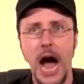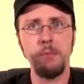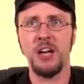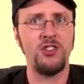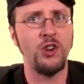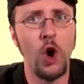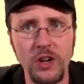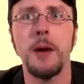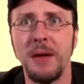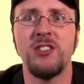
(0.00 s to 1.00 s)
guy must have
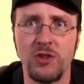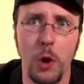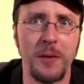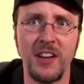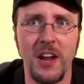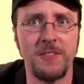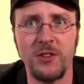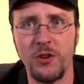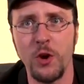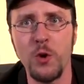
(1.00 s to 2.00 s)
known I'd be stupid
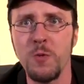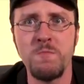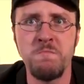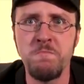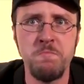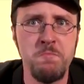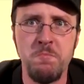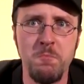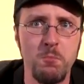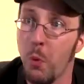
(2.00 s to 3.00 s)
enough to do
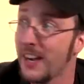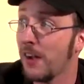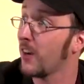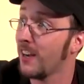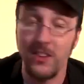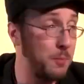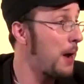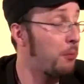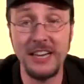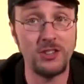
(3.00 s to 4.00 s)
whatever it is
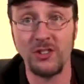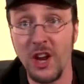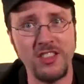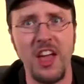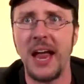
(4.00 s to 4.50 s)
my brain just did